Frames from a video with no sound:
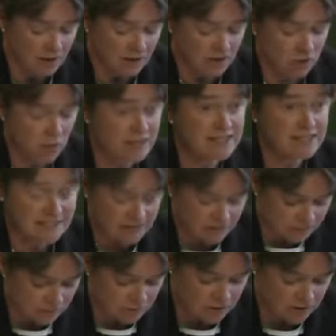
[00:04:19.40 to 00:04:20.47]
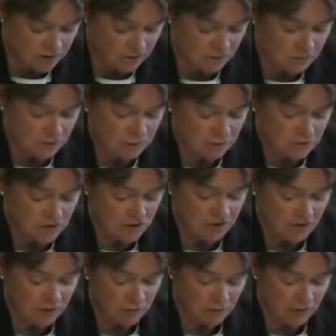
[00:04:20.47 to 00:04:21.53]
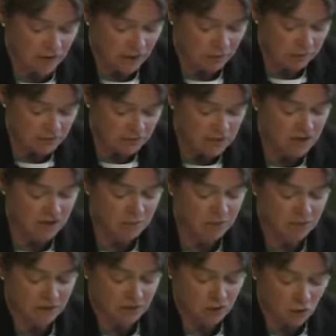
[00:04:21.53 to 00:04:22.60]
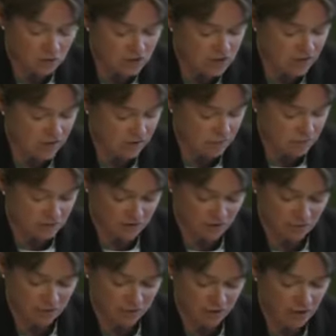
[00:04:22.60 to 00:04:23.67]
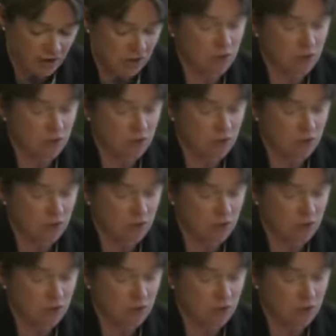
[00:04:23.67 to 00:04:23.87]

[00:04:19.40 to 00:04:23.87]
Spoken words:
27% of people said they were there because they'd been in contact with someone